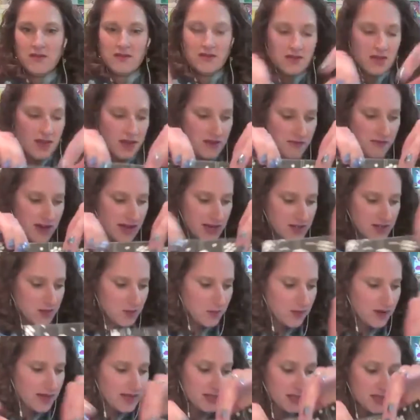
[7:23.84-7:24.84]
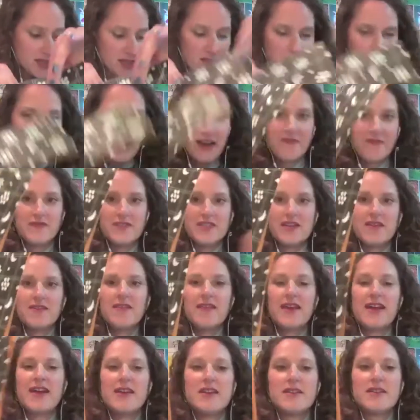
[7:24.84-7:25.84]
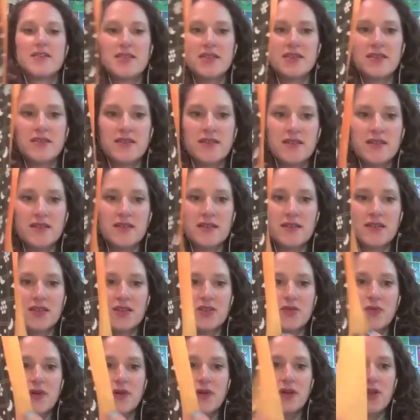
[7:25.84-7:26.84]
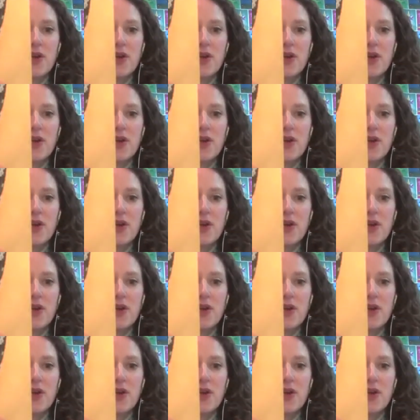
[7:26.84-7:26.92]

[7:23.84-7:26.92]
All right, once you have done that, you will